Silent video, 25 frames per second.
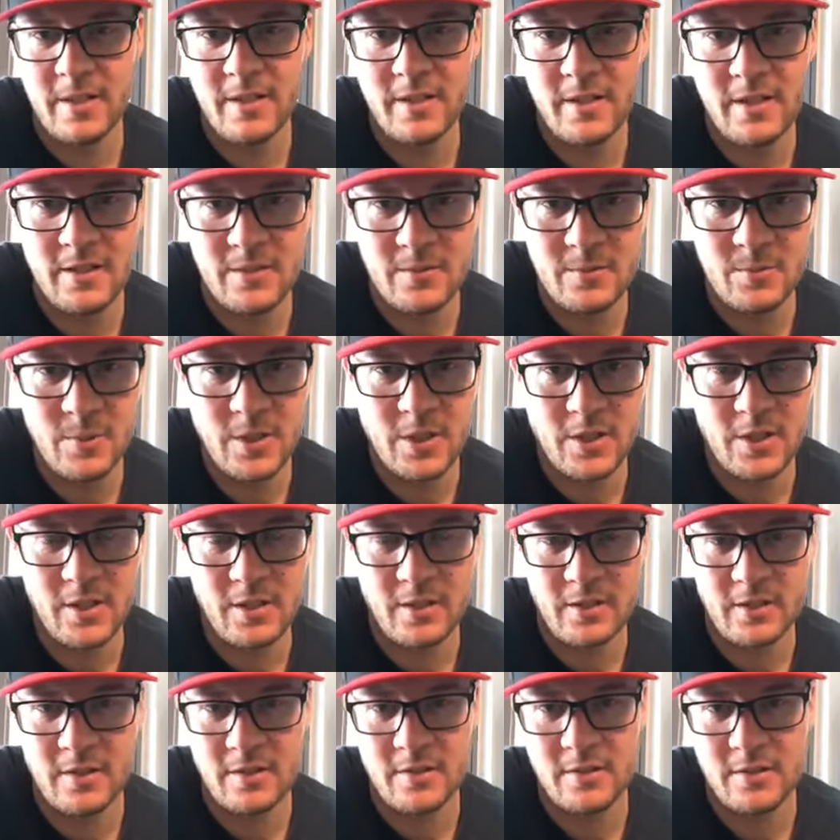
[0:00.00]
He's
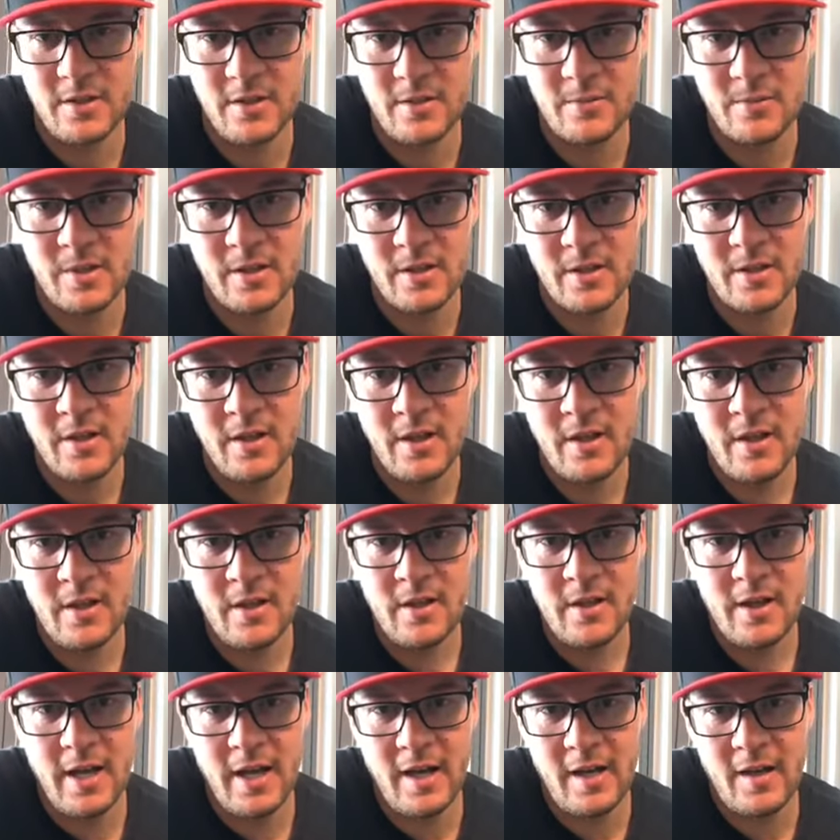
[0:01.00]
working closely with
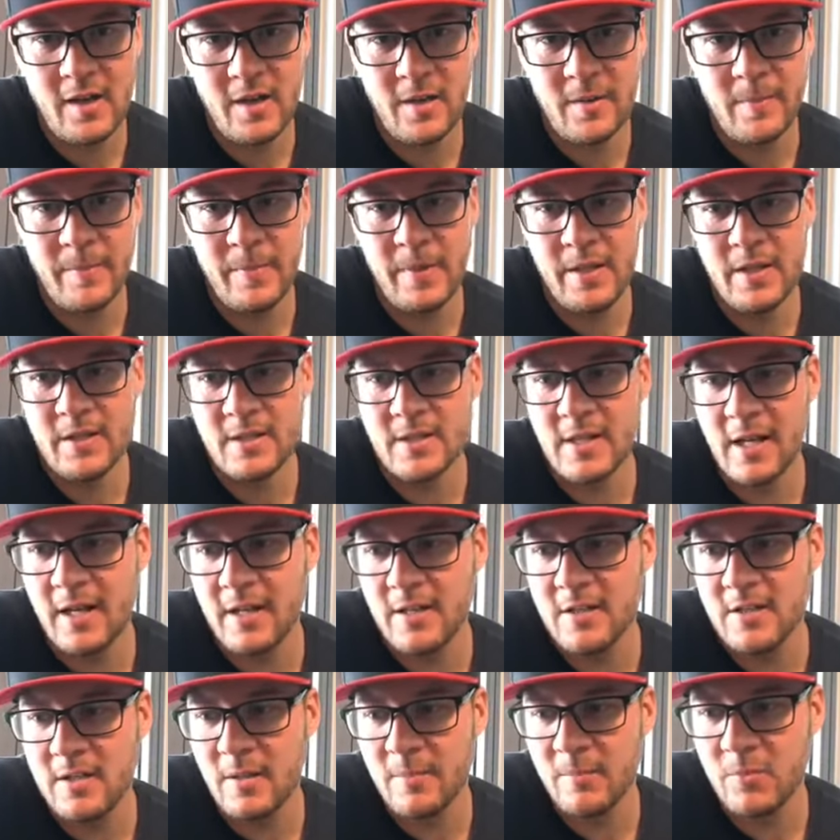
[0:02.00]
Adam. He's
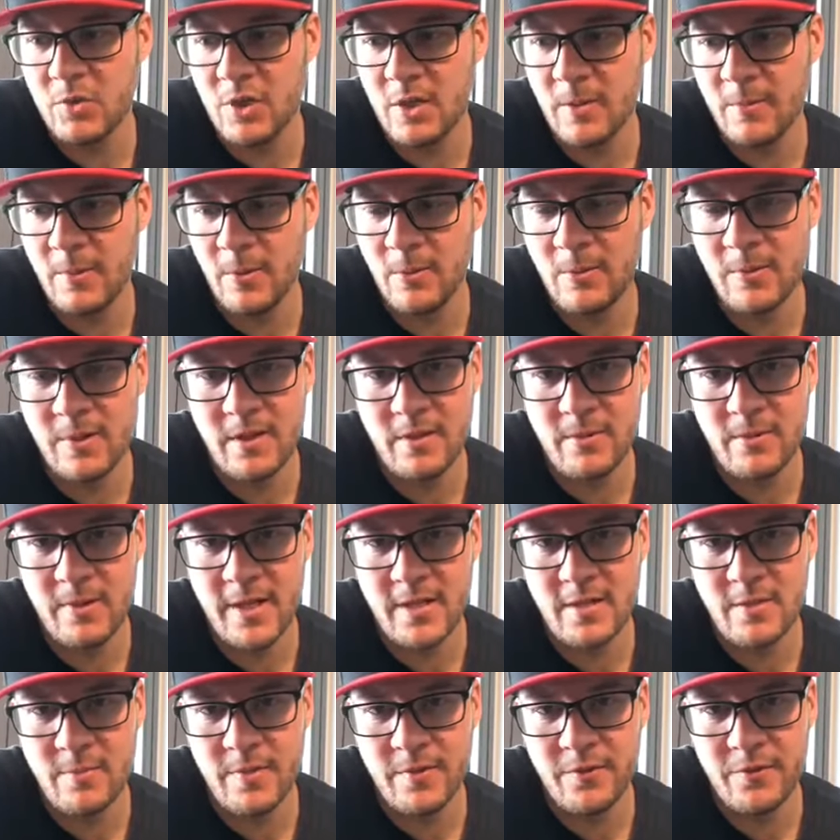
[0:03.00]
had some trouble with the
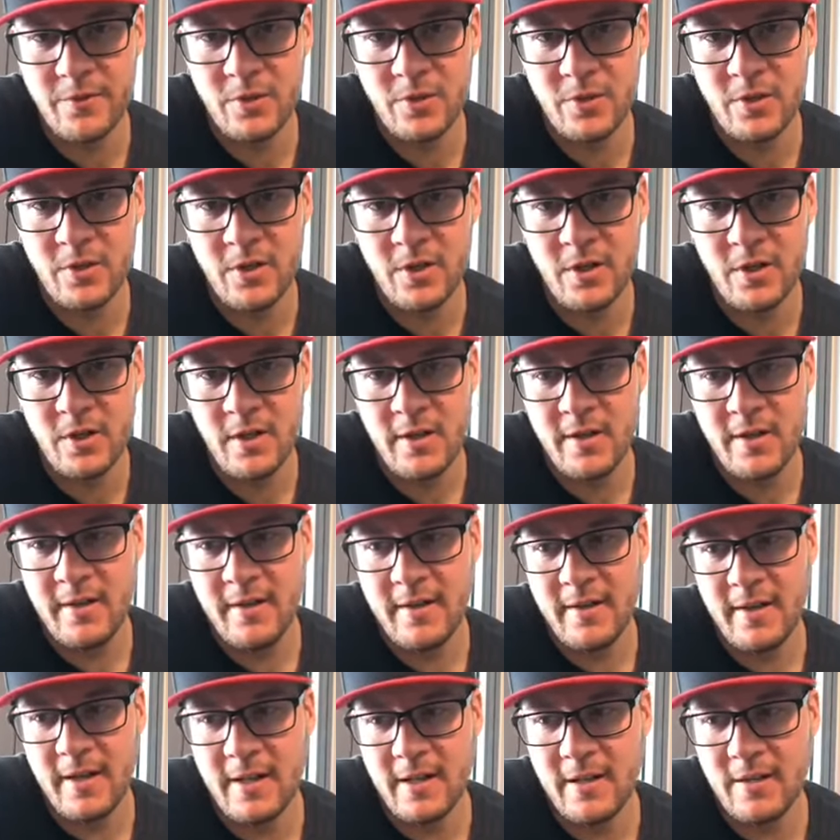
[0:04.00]
Reds before,
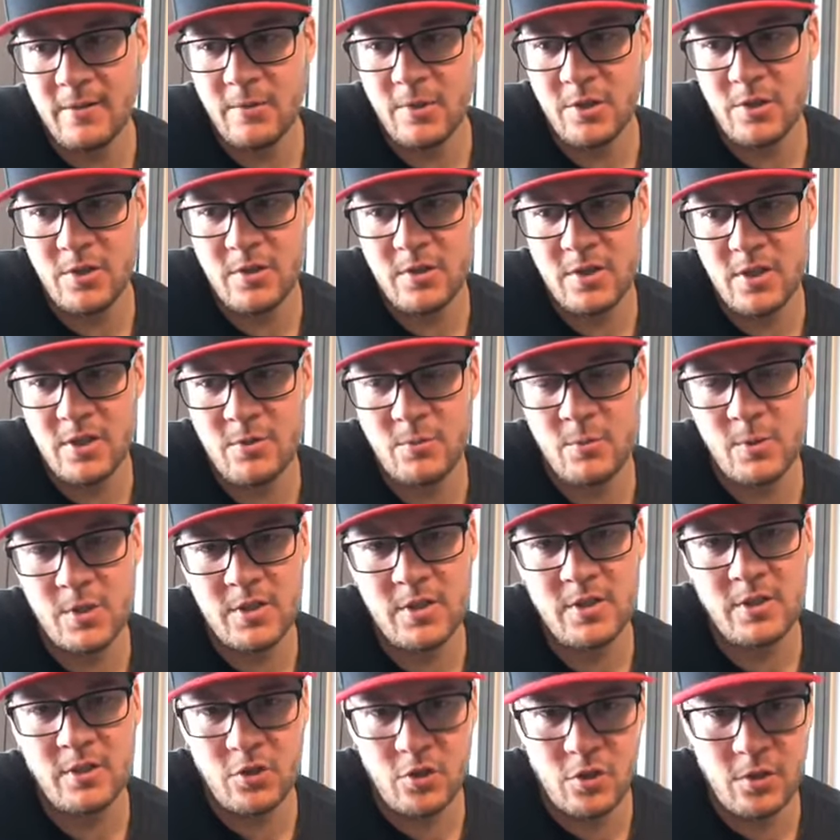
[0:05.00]
and he just
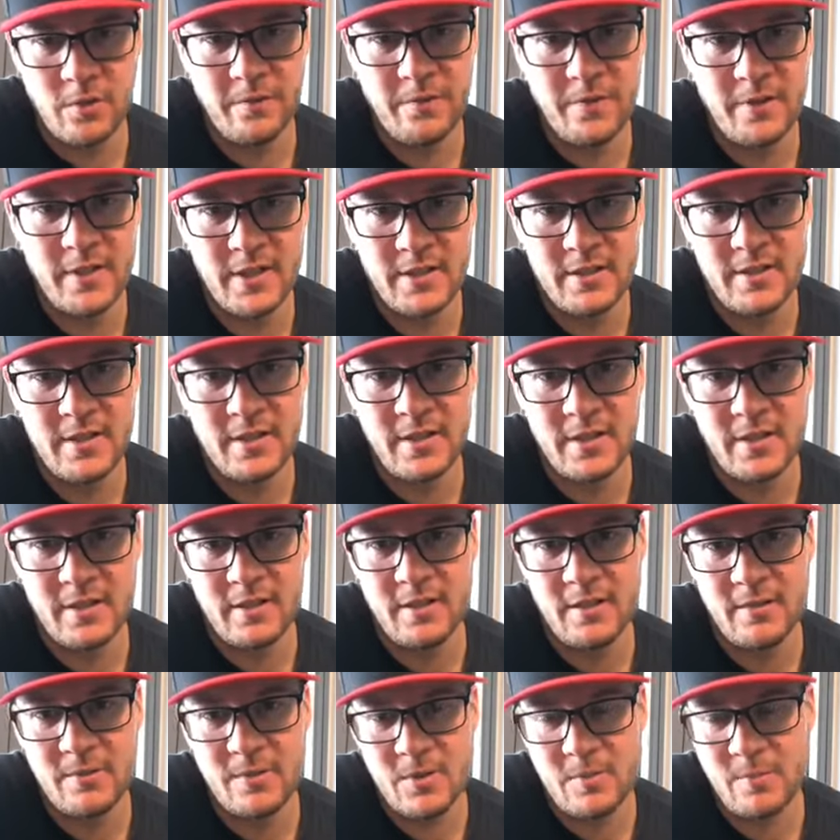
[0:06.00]
wasn't confident in it.
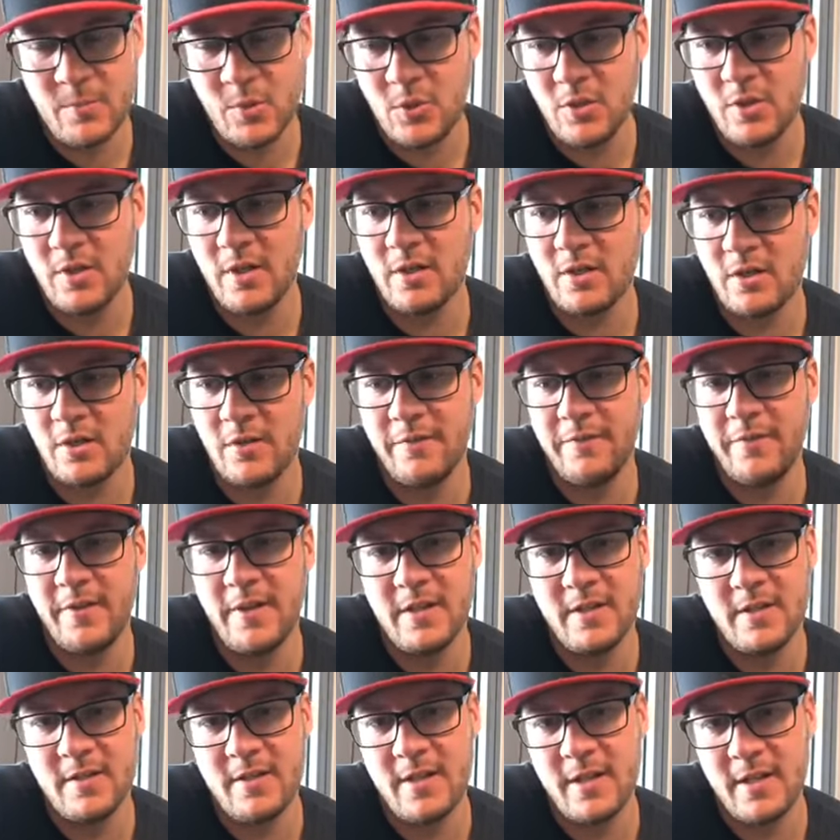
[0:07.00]
It was more a
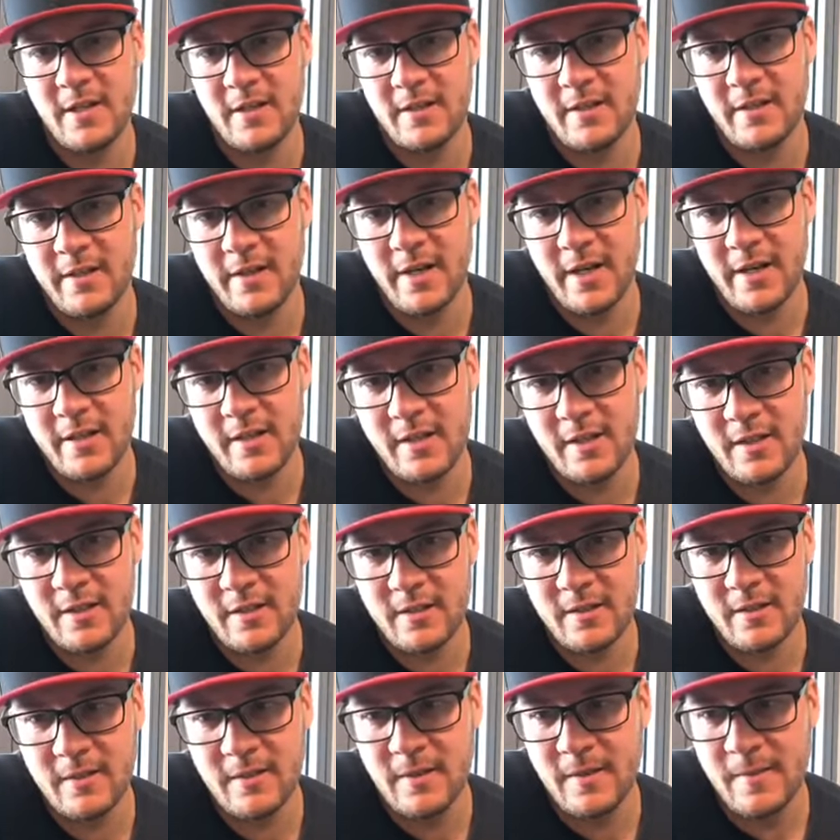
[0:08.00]
confidence thing, I
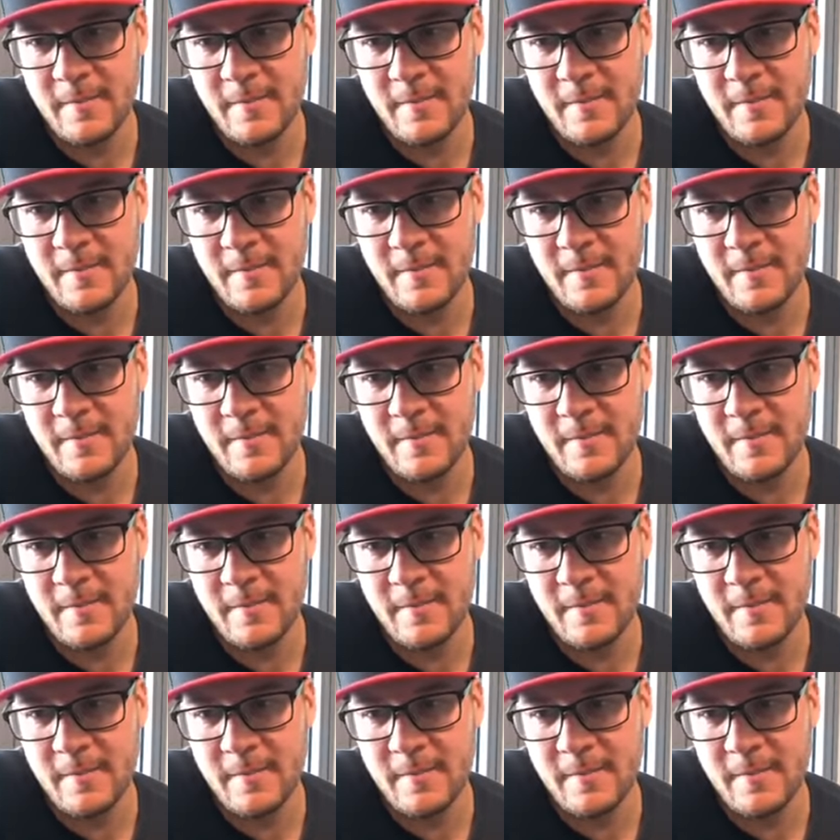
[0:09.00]
think.